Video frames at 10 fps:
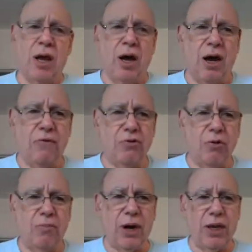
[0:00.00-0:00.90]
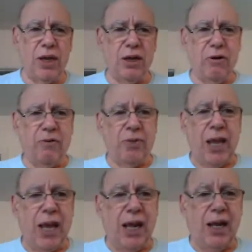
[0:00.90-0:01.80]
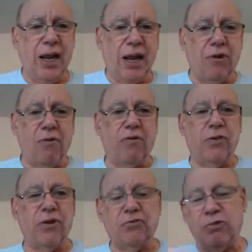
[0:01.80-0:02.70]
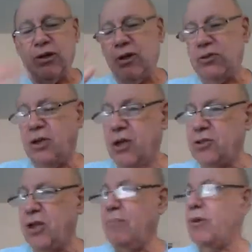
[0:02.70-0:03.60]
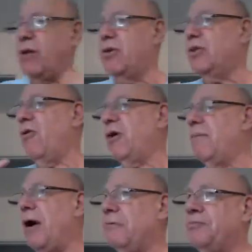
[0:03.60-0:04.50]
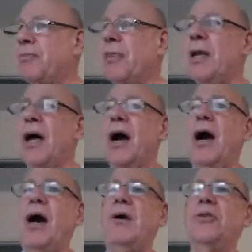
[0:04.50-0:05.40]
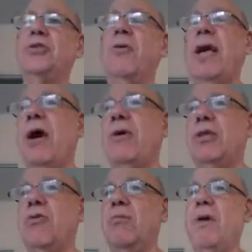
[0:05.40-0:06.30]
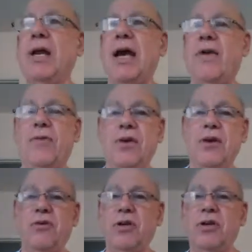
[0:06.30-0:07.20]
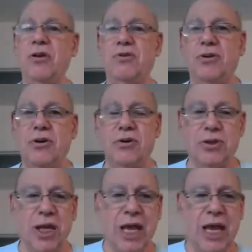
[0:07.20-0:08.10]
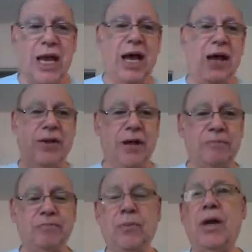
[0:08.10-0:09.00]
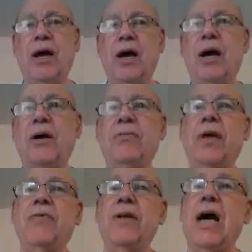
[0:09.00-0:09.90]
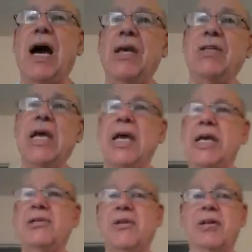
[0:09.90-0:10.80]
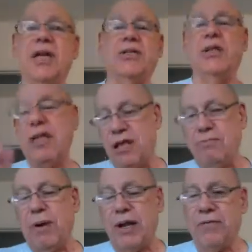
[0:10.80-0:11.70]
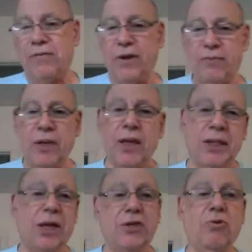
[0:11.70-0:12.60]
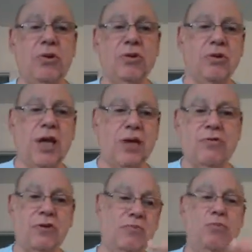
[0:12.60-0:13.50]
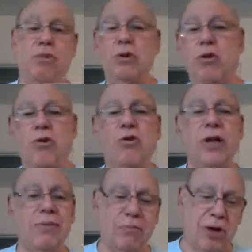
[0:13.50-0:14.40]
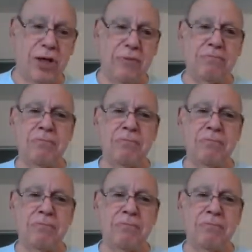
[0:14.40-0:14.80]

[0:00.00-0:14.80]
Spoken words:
of your money in there. And then I go over this realistic example that we talk about, showing how he took money out for years and years and years, and then if he dies, he still gets a death benefit that is also tax-free. Pull all that money